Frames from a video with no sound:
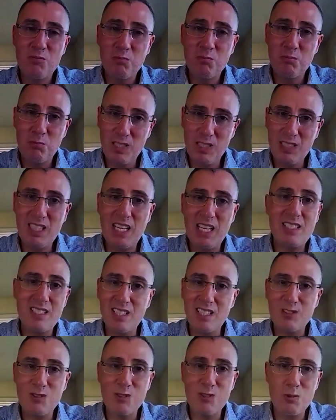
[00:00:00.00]
But as
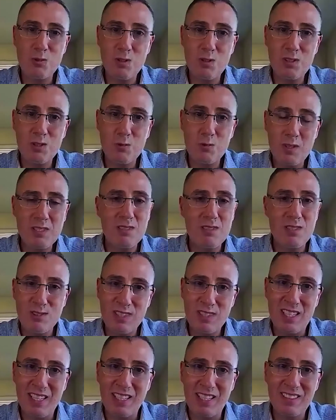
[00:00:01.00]
Dr. Schweitzer
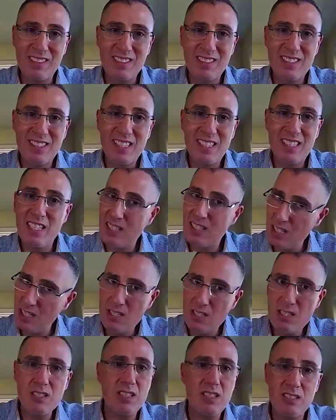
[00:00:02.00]
said,
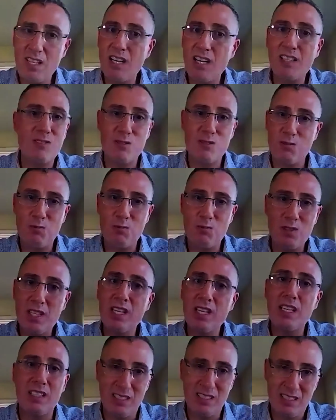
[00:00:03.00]
encourage the doctors
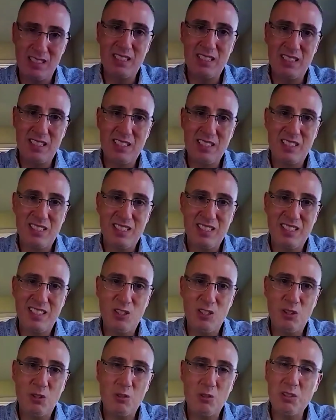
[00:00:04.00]
within.
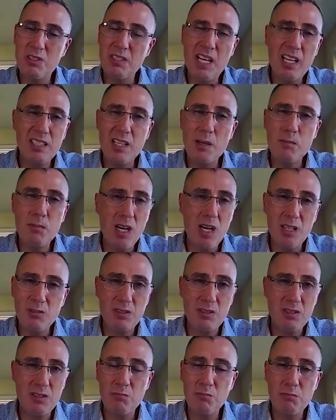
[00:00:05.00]
It's not about
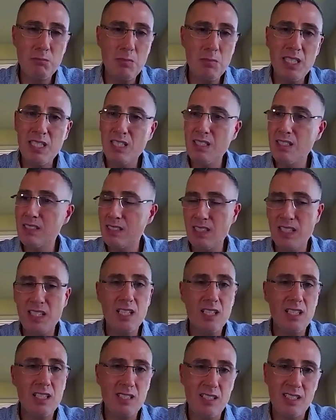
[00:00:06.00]
me
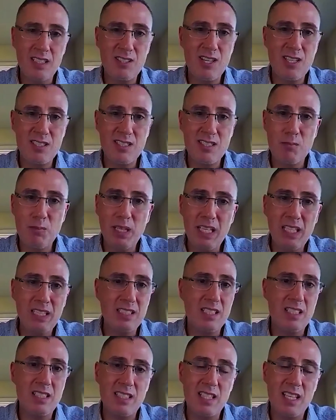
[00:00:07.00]
sitting across the
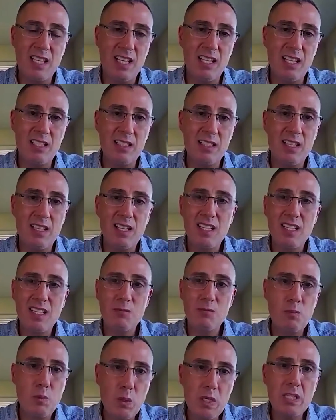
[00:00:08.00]
patient and
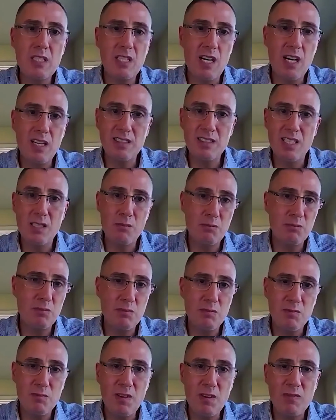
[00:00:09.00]
breach on them
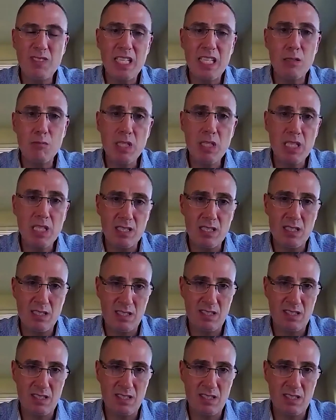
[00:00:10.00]
15 minutes.